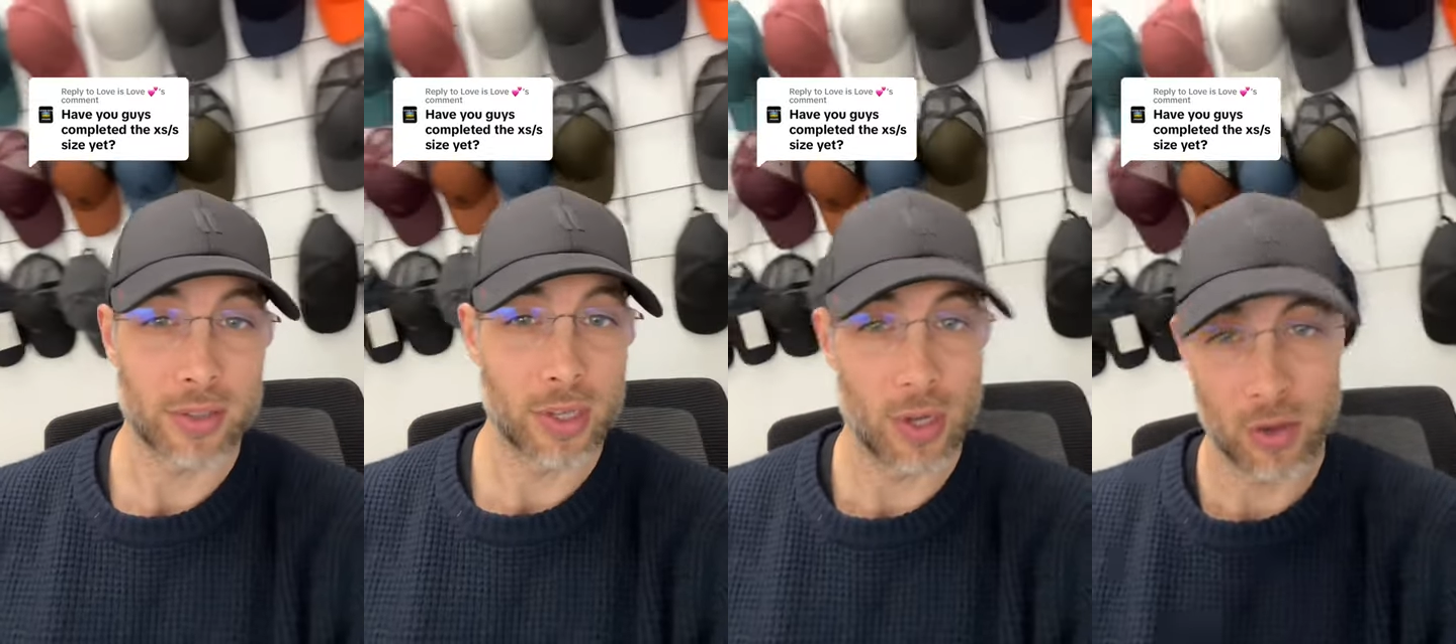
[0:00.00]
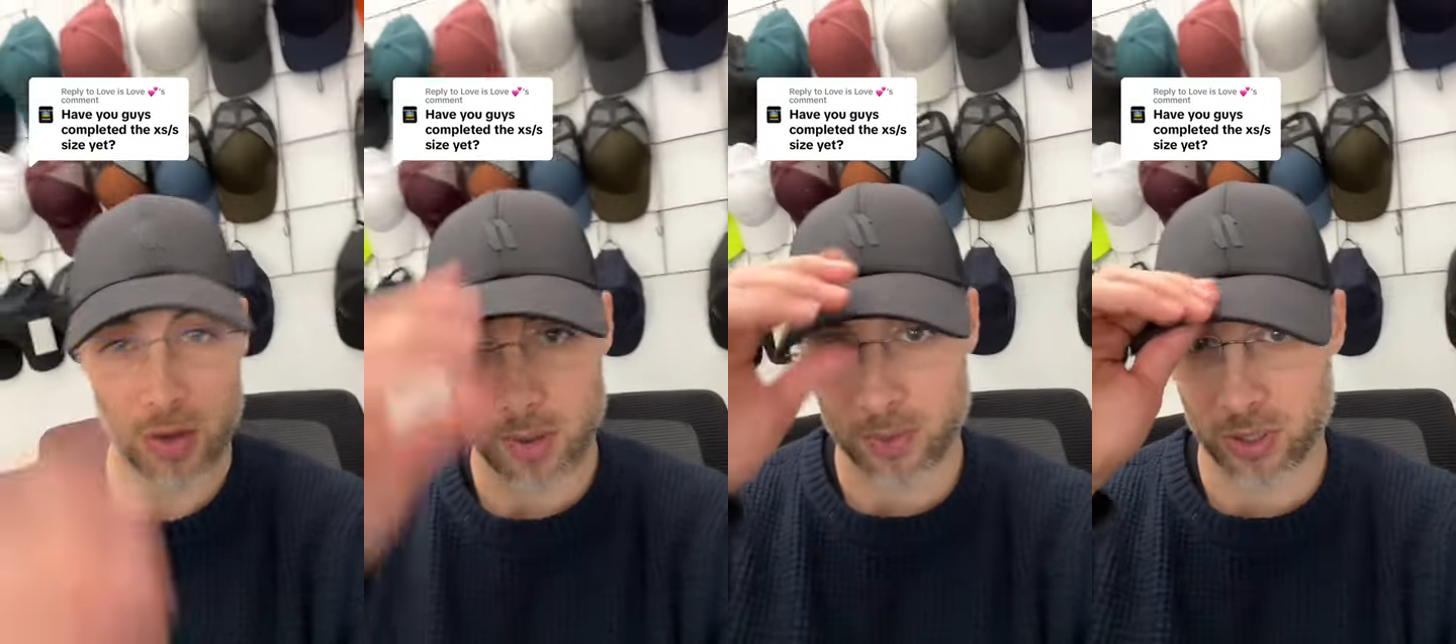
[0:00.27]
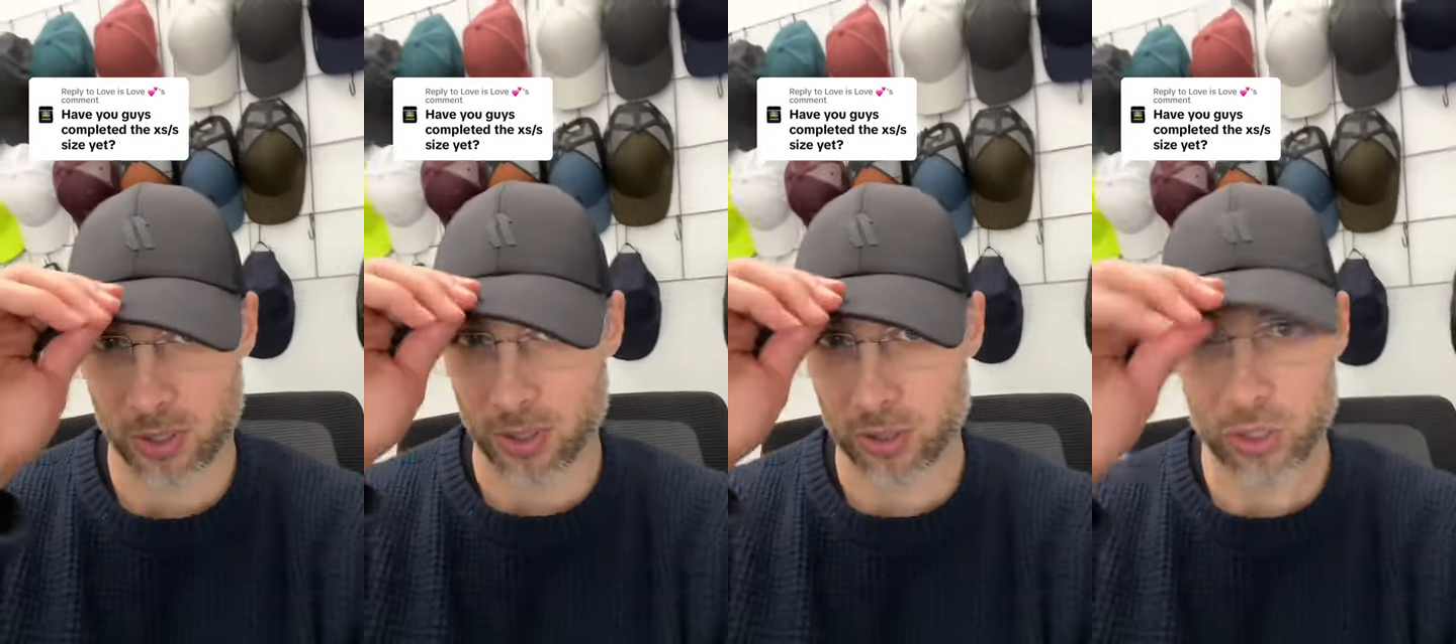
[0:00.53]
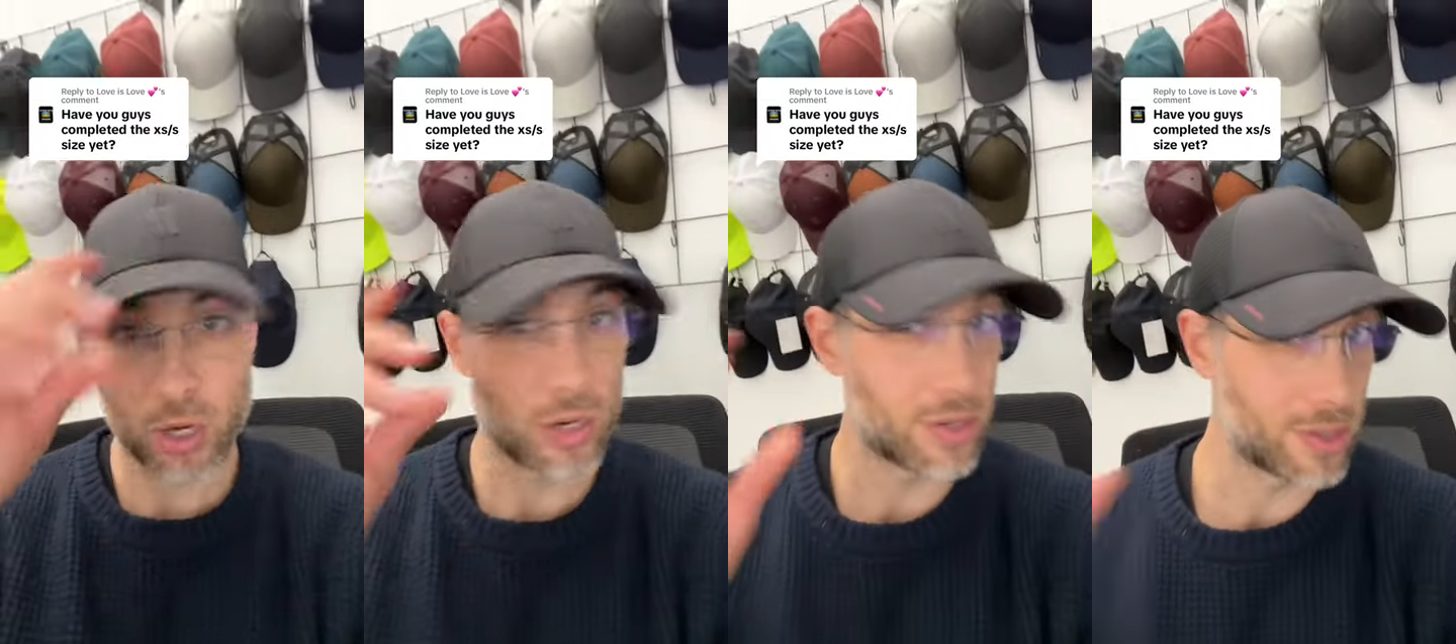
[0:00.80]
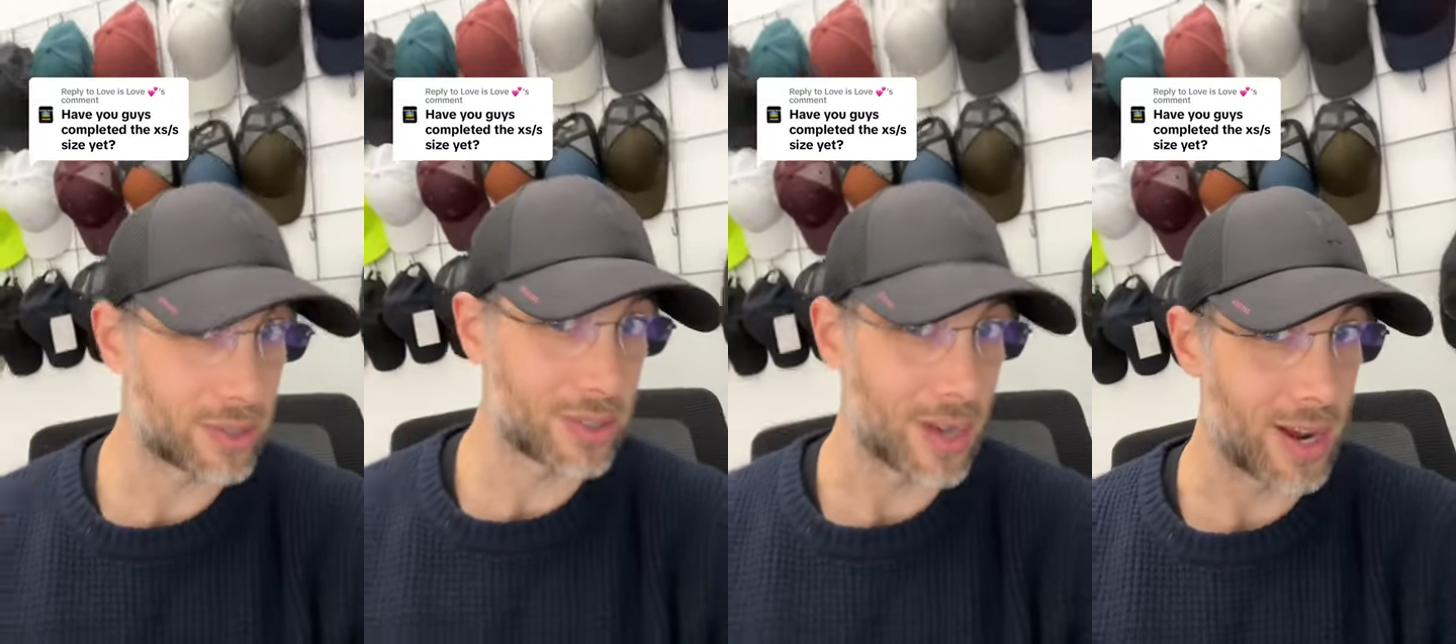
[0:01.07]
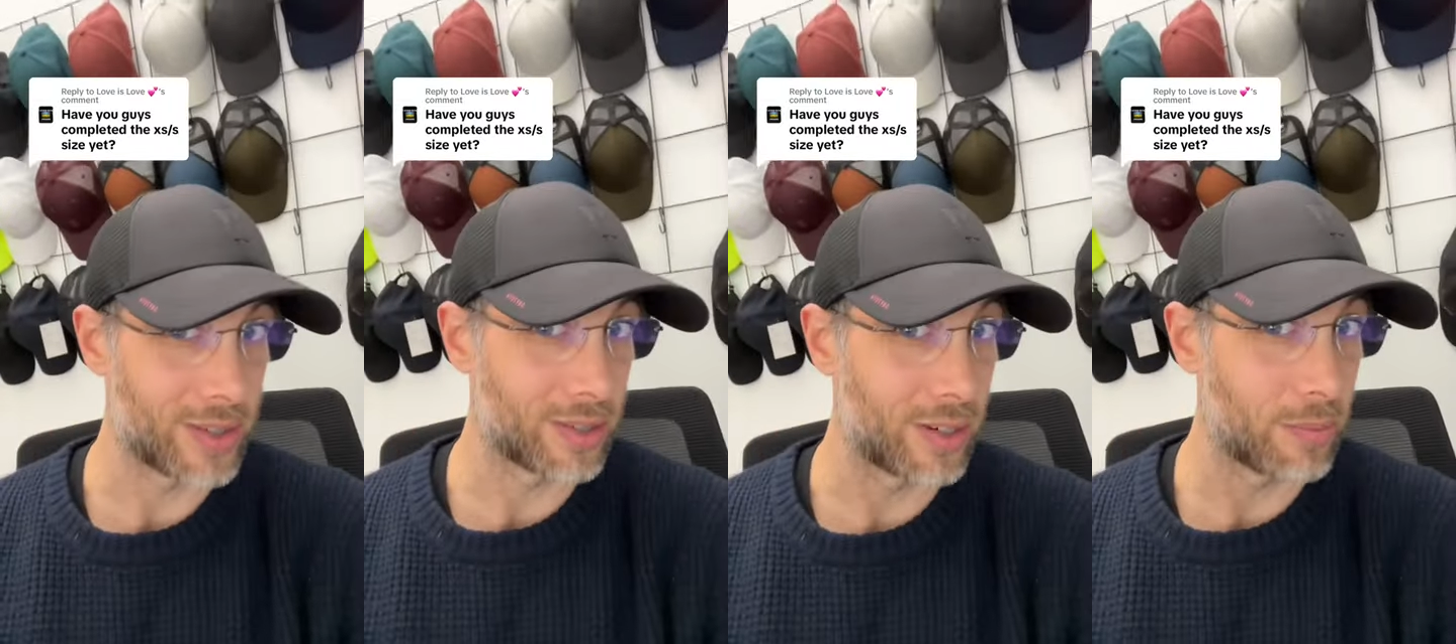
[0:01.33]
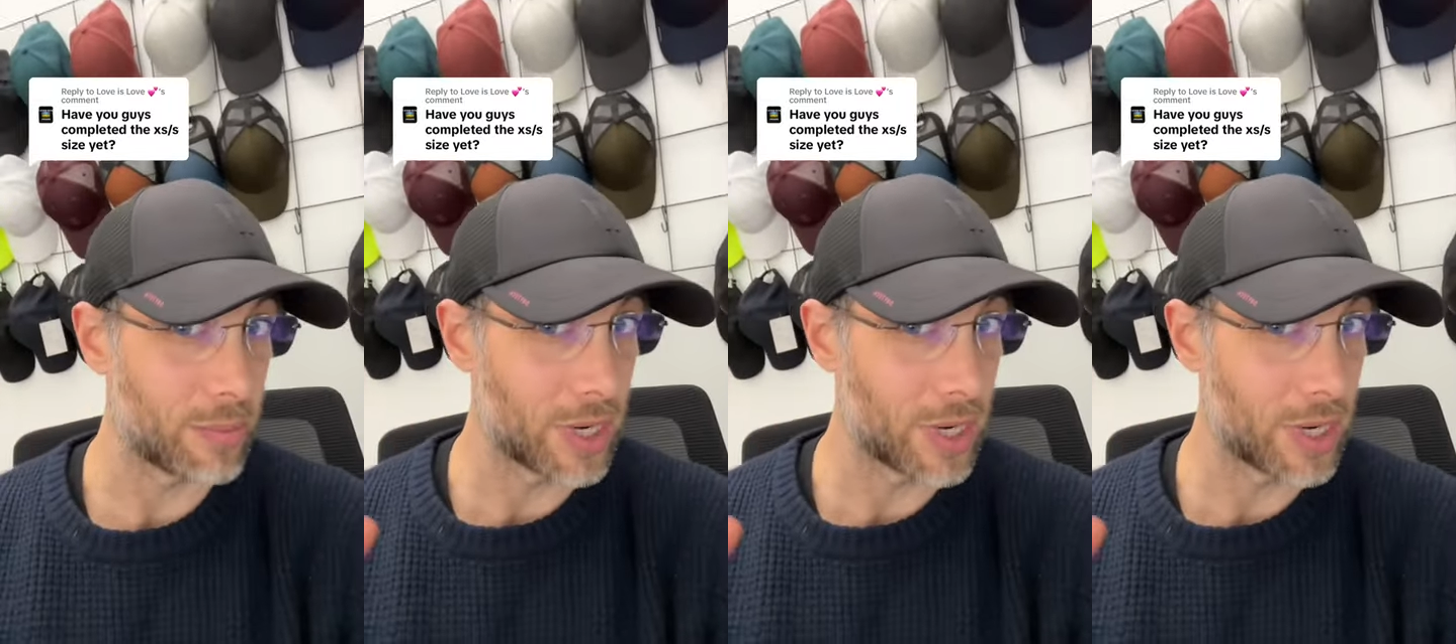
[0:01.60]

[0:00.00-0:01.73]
So I'm just going to show you the size on